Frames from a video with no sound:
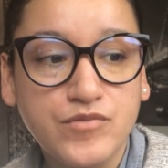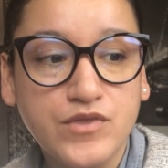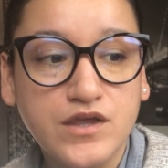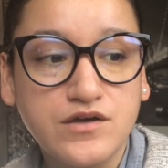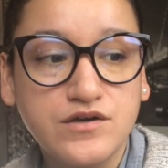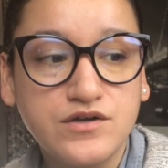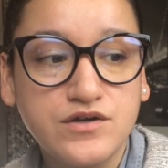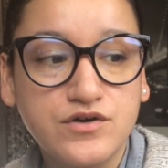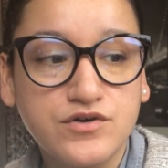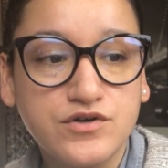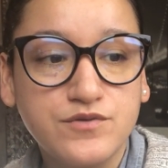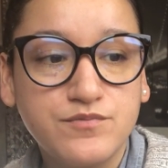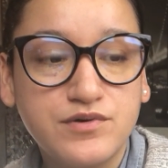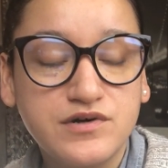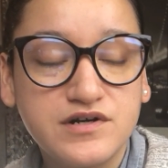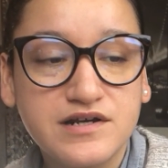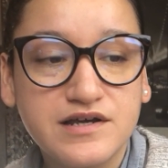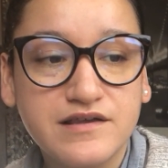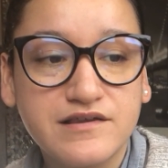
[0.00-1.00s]
you know, you
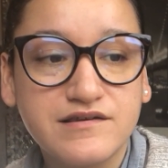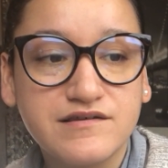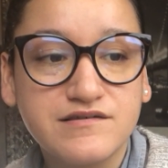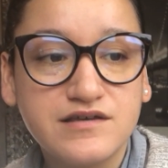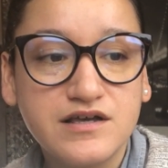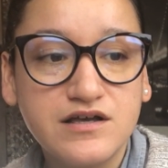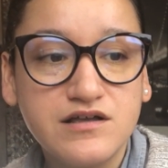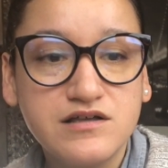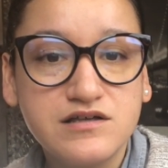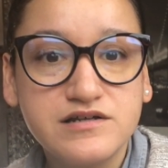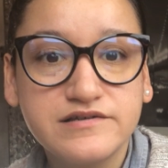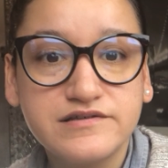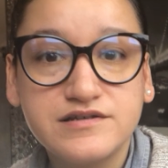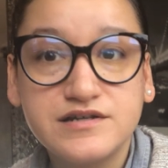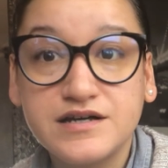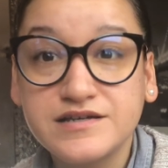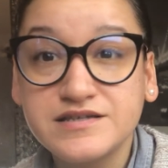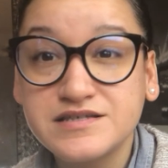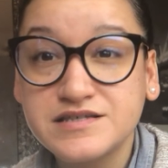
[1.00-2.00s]
put it out to sell and it's
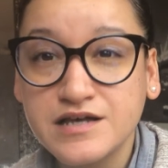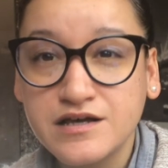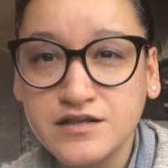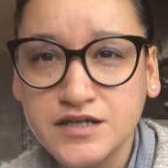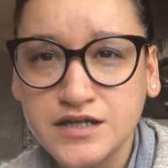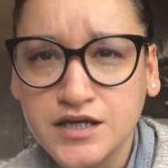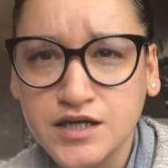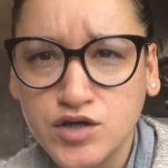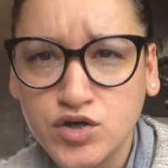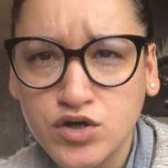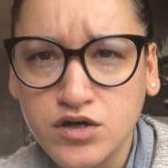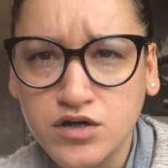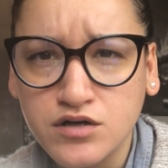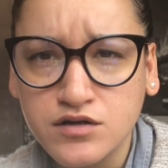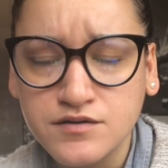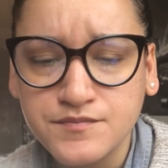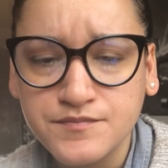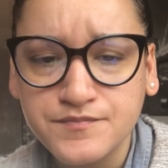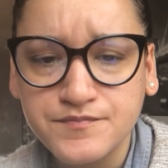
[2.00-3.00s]
not selling at all.
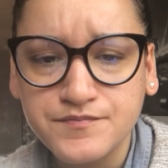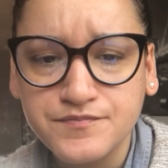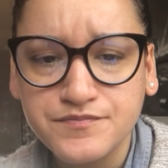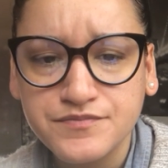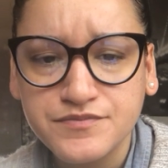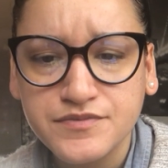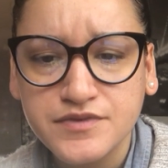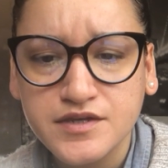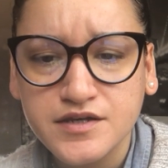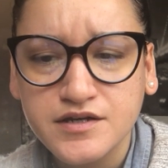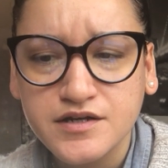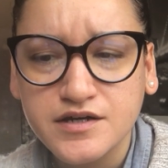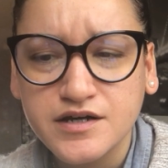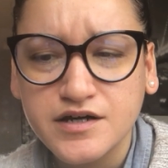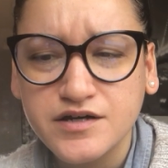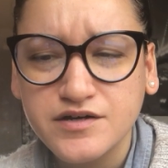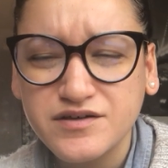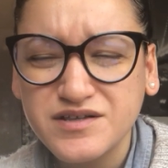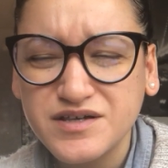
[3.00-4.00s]

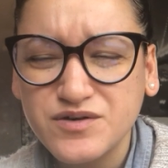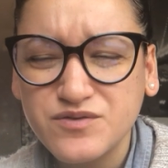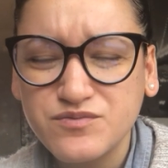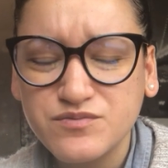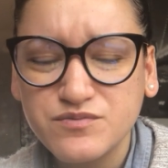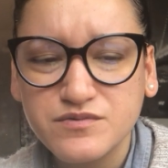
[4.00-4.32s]
And you're like,